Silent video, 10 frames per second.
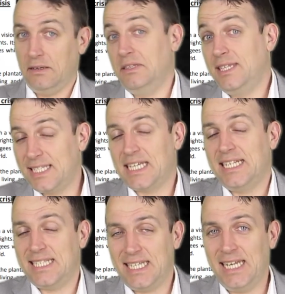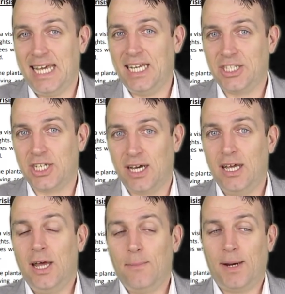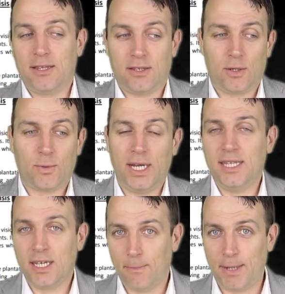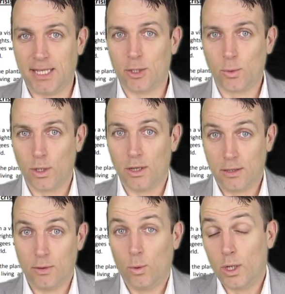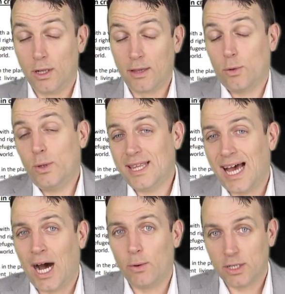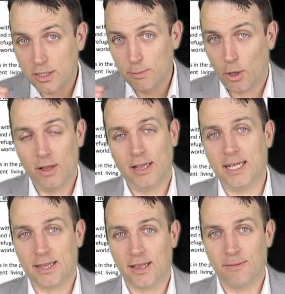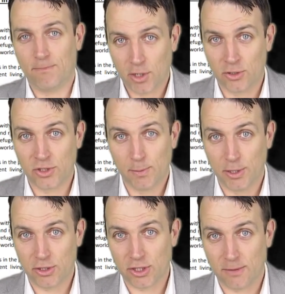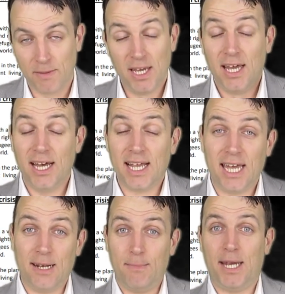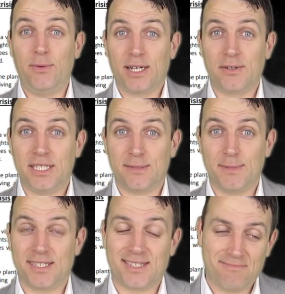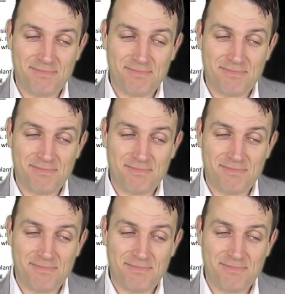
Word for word: in this case in Asia, but creating a better world with our small little contribution. Again, Merry Christmas,